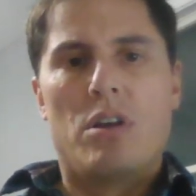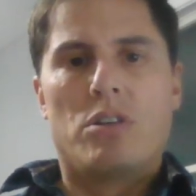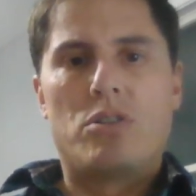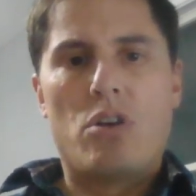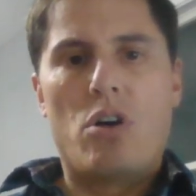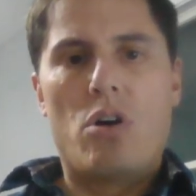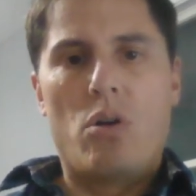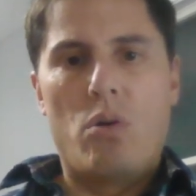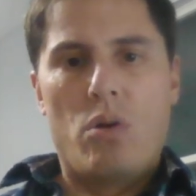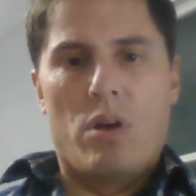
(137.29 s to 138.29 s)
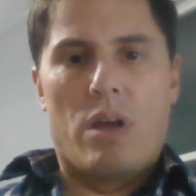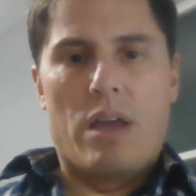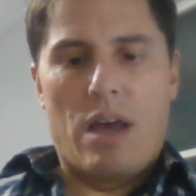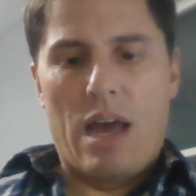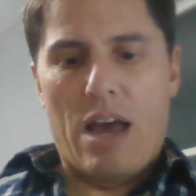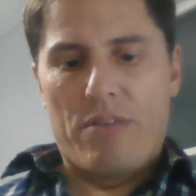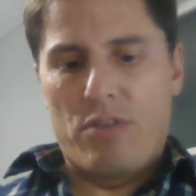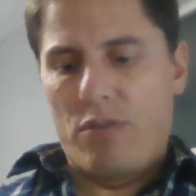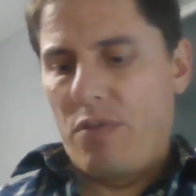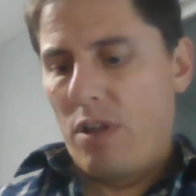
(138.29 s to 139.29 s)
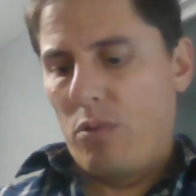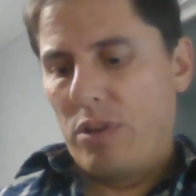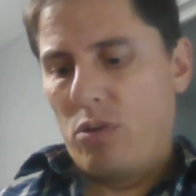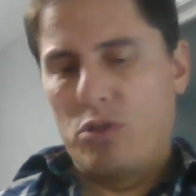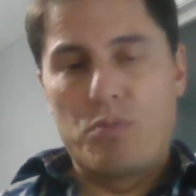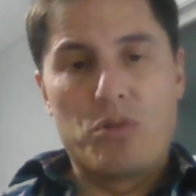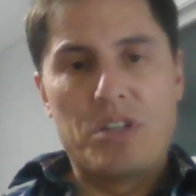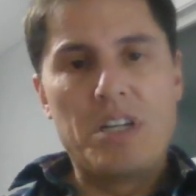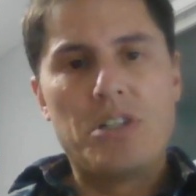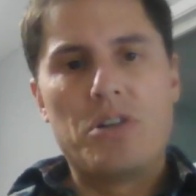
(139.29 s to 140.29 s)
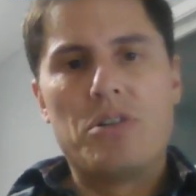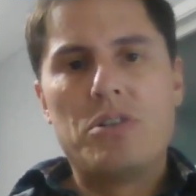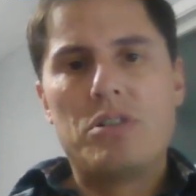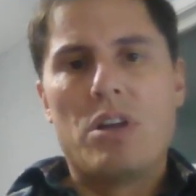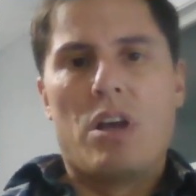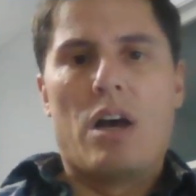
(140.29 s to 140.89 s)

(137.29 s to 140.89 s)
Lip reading: So after following those procedures,